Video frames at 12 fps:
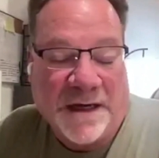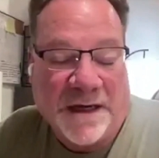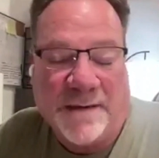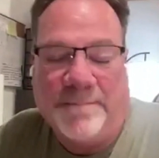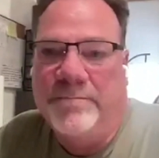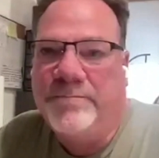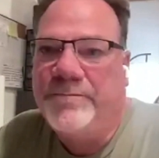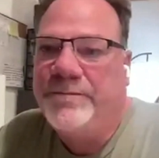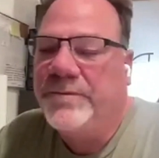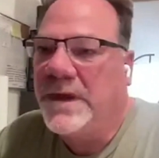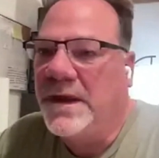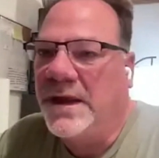up,
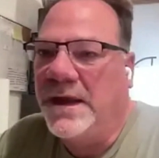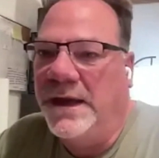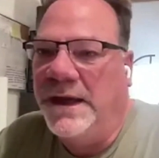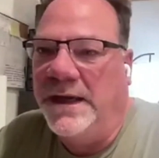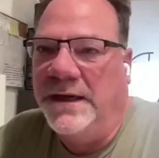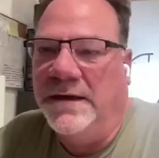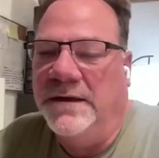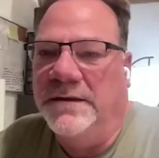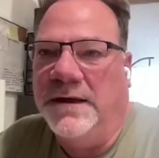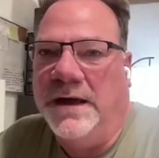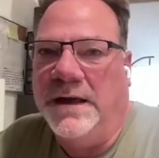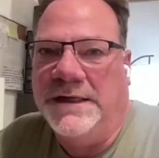
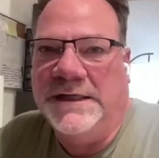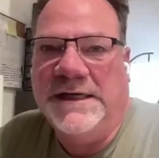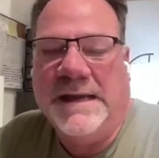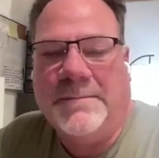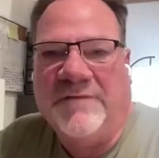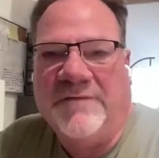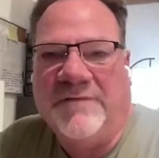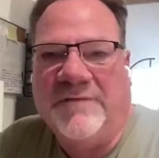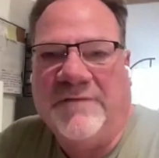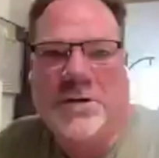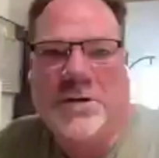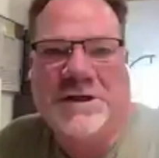and I didn't have my
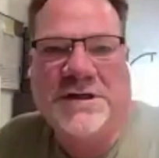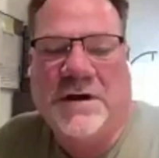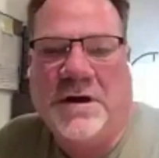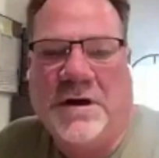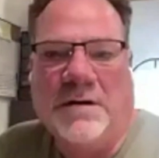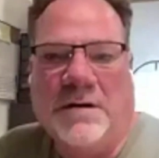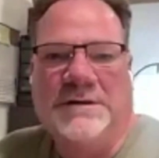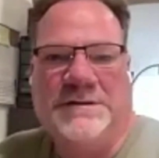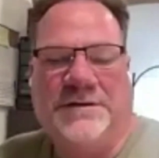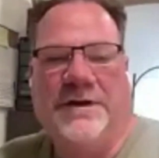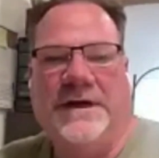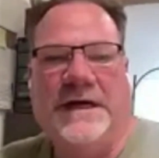first coaching call
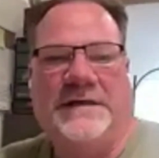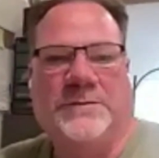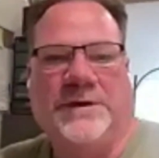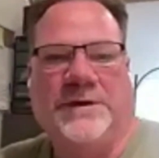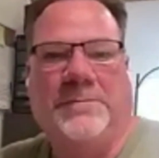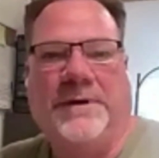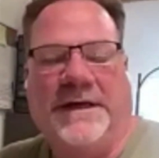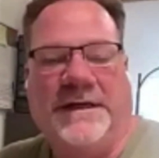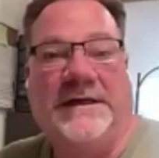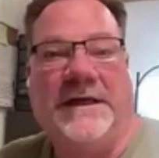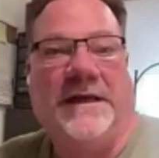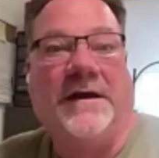until the next week, but I
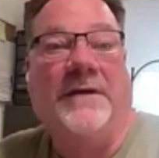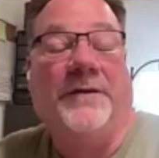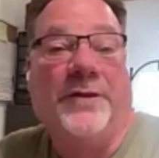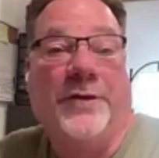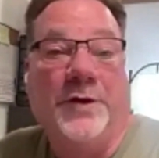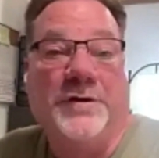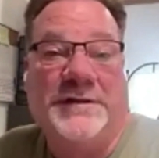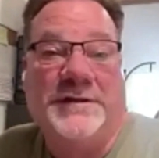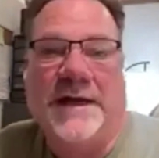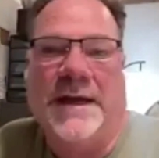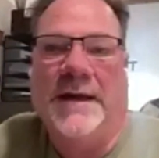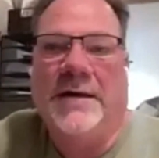did get on the
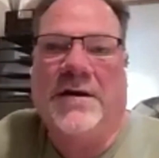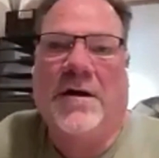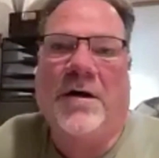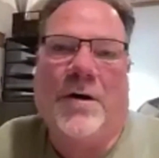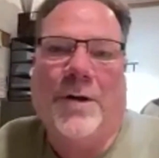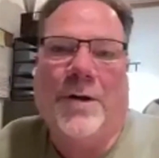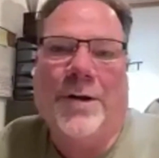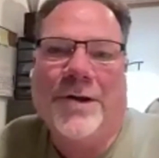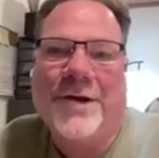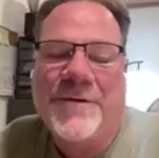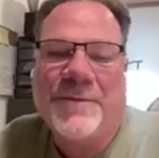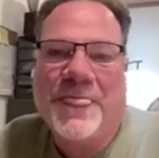Thursday night call.
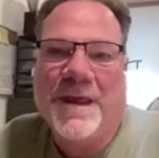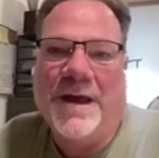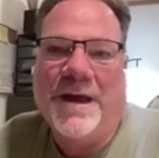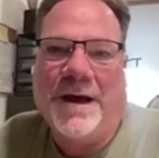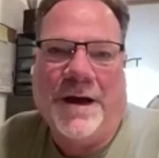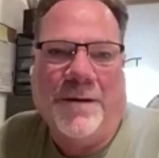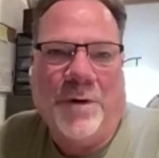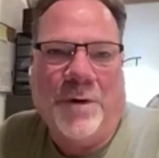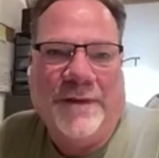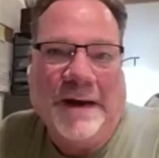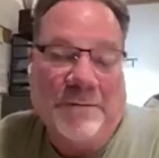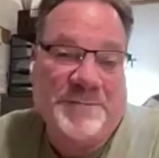
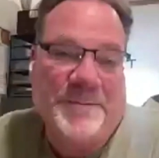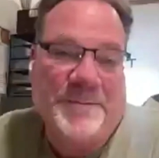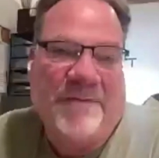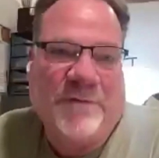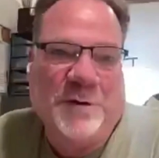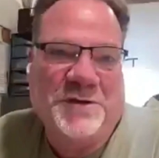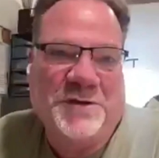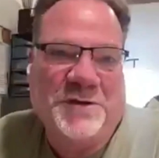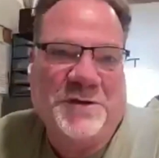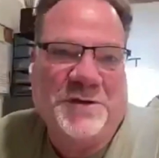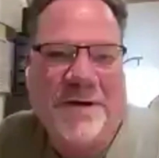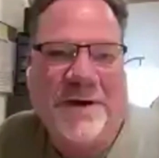That was my first
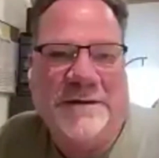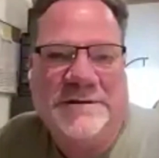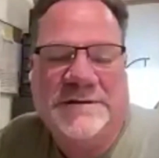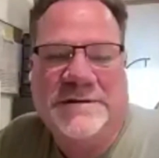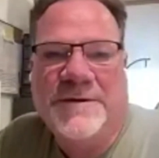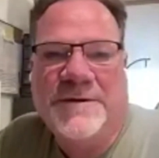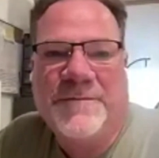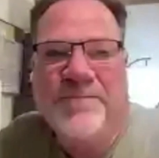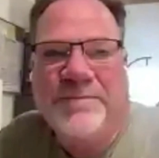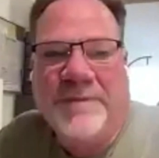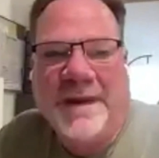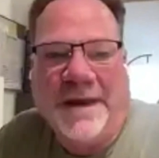experience,
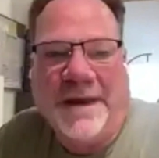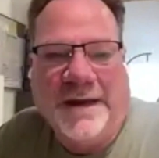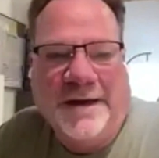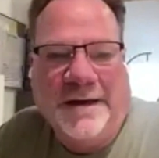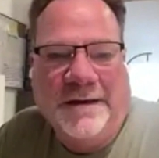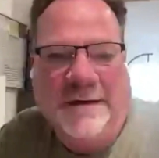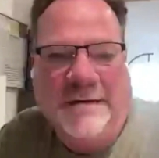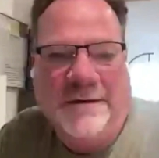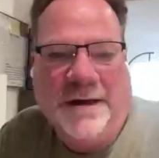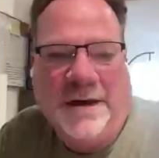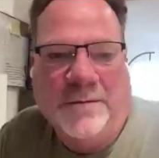and